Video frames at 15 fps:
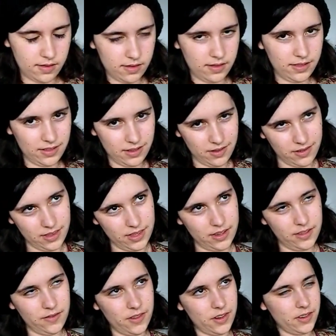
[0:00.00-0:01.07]
Let's go with
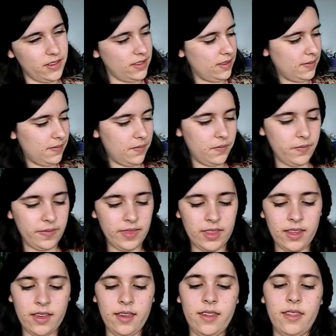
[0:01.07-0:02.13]
this first.
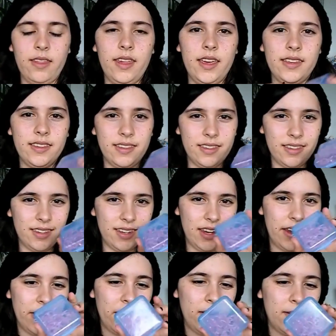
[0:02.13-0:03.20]
This
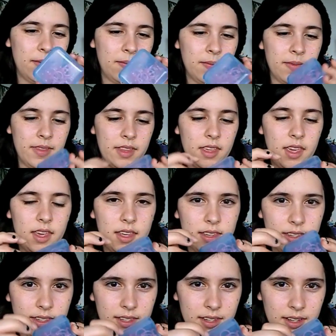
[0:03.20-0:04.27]
here
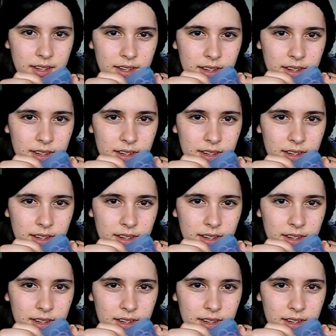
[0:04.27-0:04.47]
is